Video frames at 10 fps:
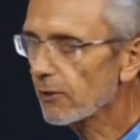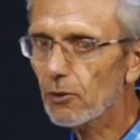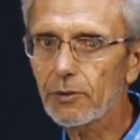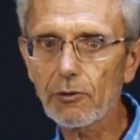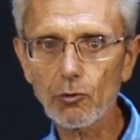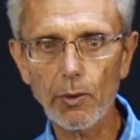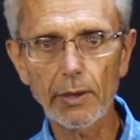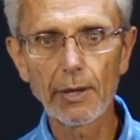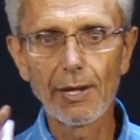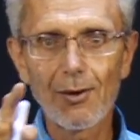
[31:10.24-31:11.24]
on this
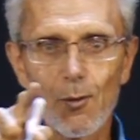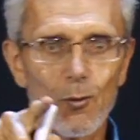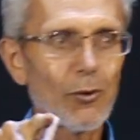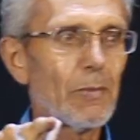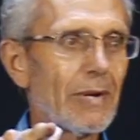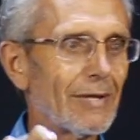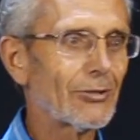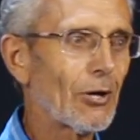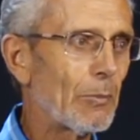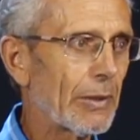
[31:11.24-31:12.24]
one will be the
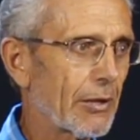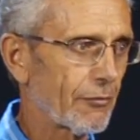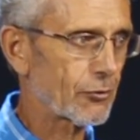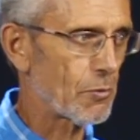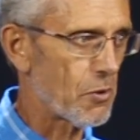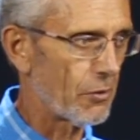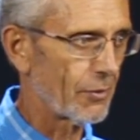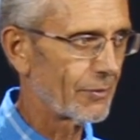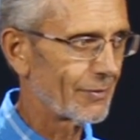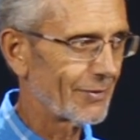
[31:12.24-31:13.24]
topic of tomorrow,
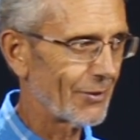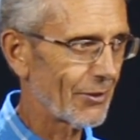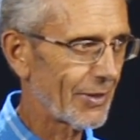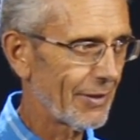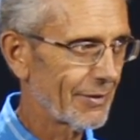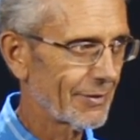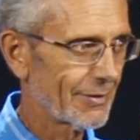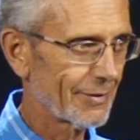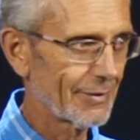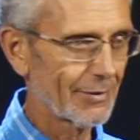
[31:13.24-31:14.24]
okay?
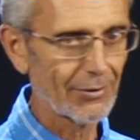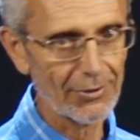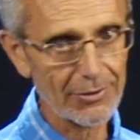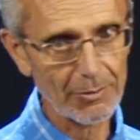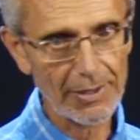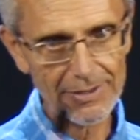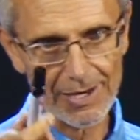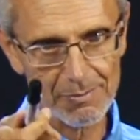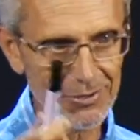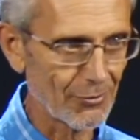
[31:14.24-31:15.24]
Because my
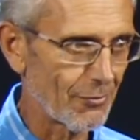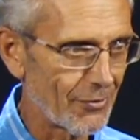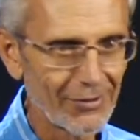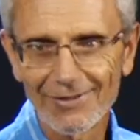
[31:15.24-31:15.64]
time is over.